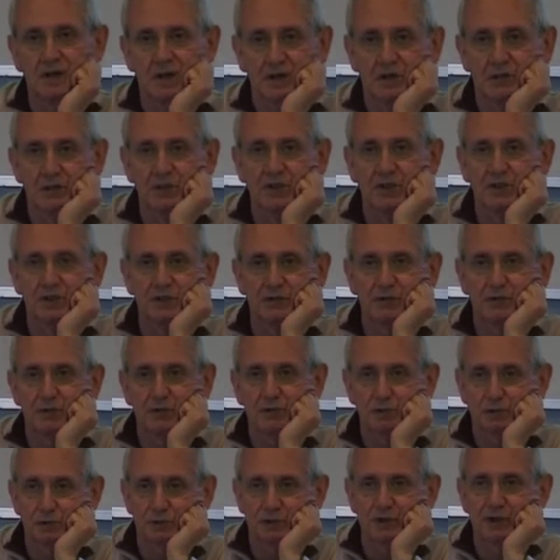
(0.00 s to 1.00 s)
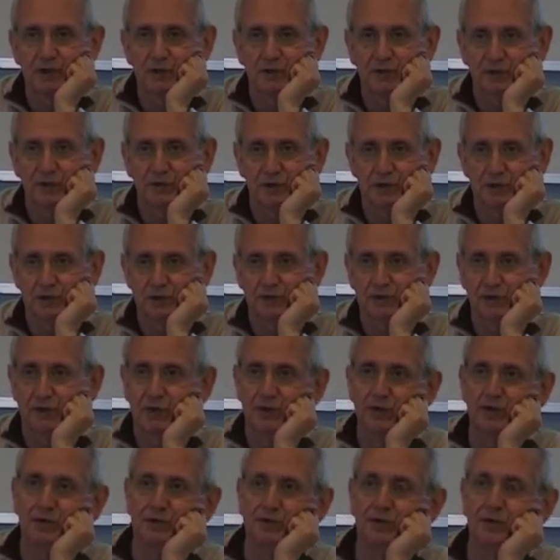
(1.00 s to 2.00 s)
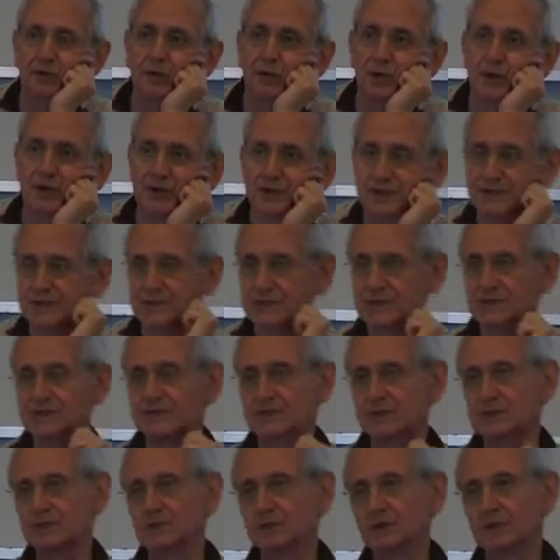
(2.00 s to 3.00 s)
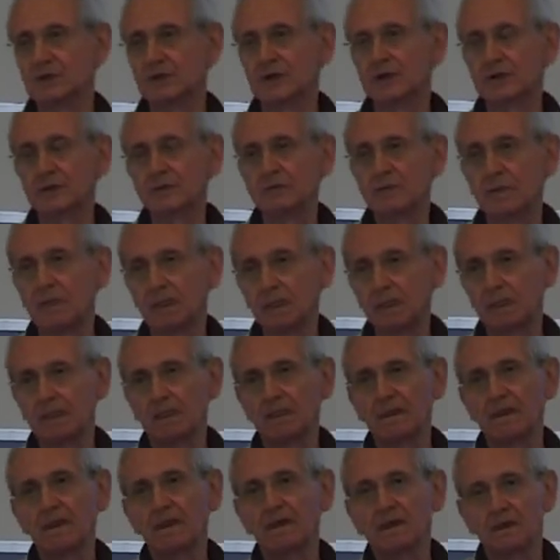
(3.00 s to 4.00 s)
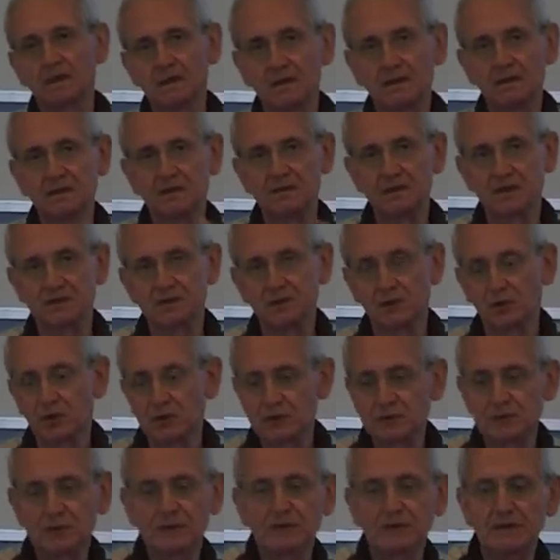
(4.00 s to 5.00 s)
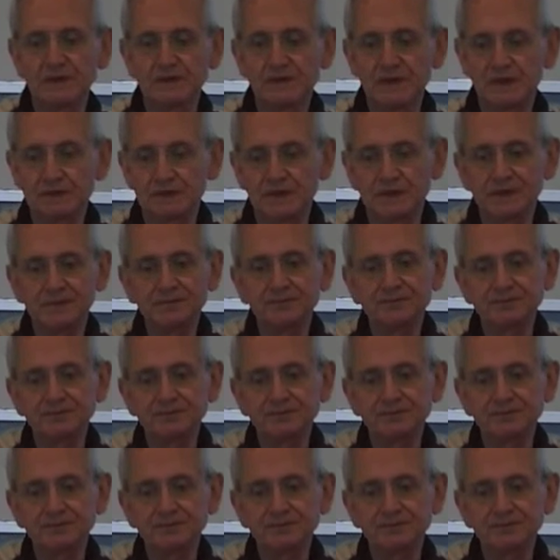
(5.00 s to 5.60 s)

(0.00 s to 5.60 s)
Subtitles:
meaningful root definition for an information system in such a hospital setting.